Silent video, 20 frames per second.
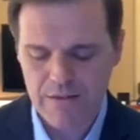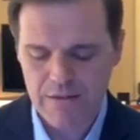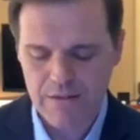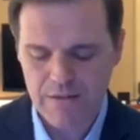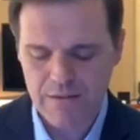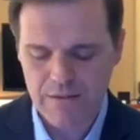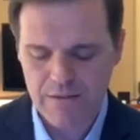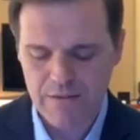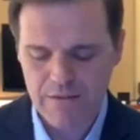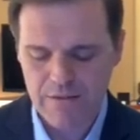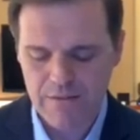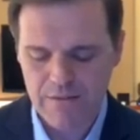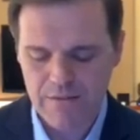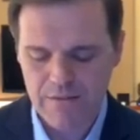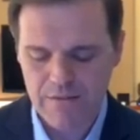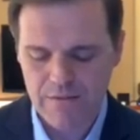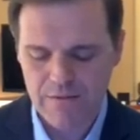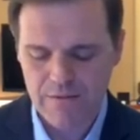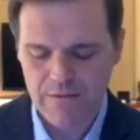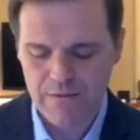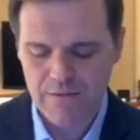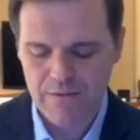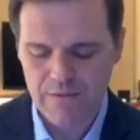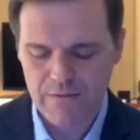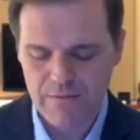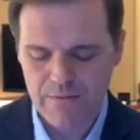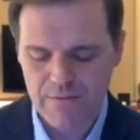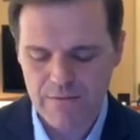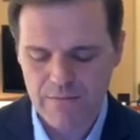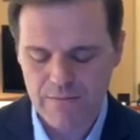
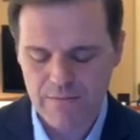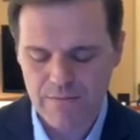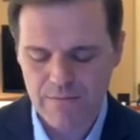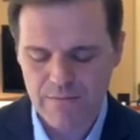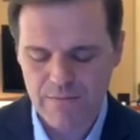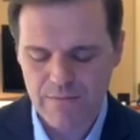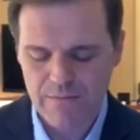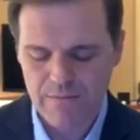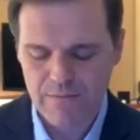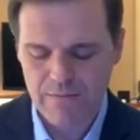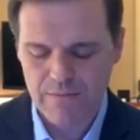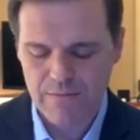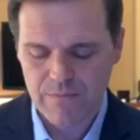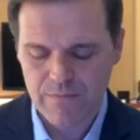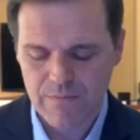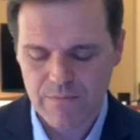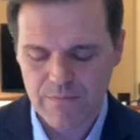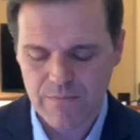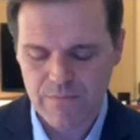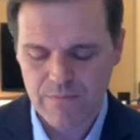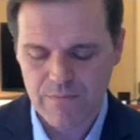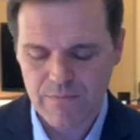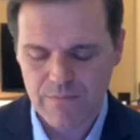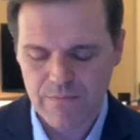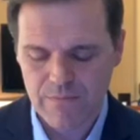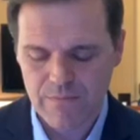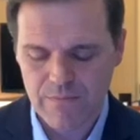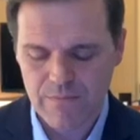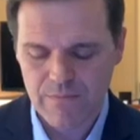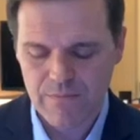
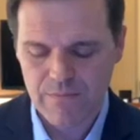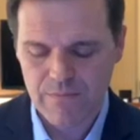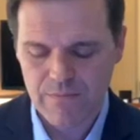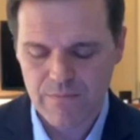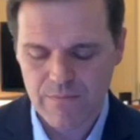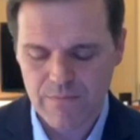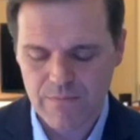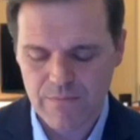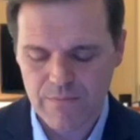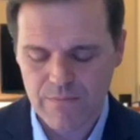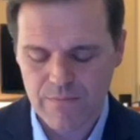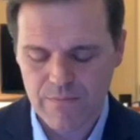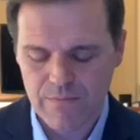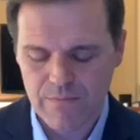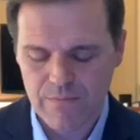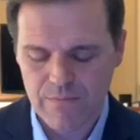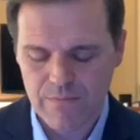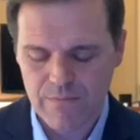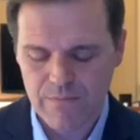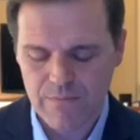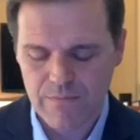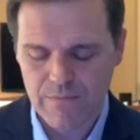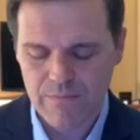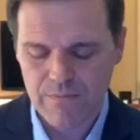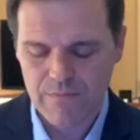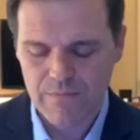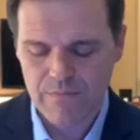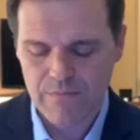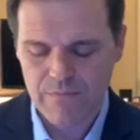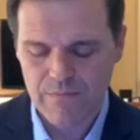
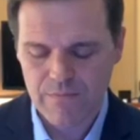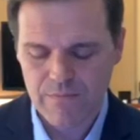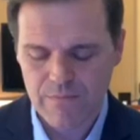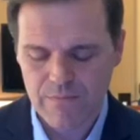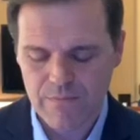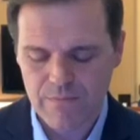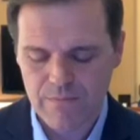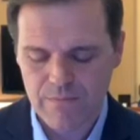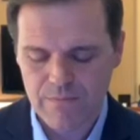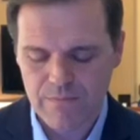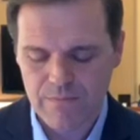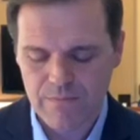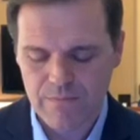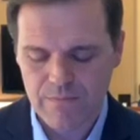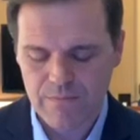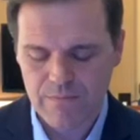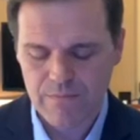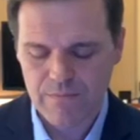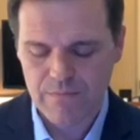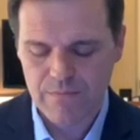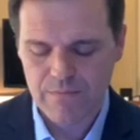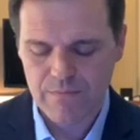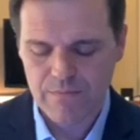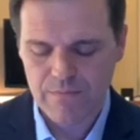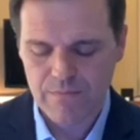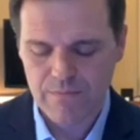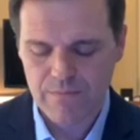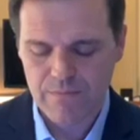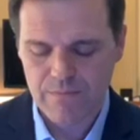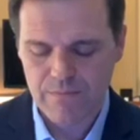
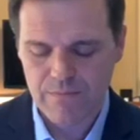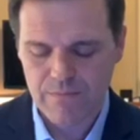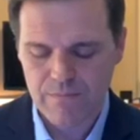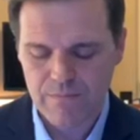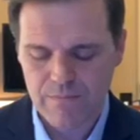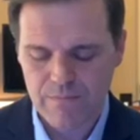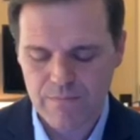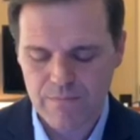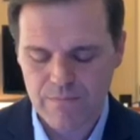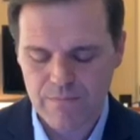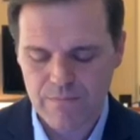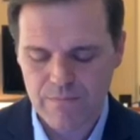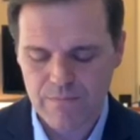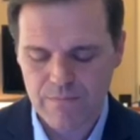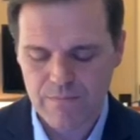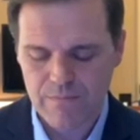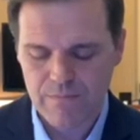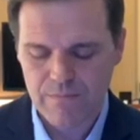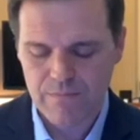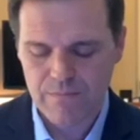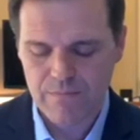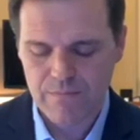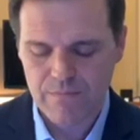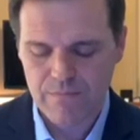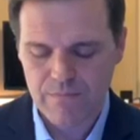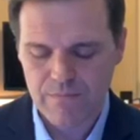Nobody speaks.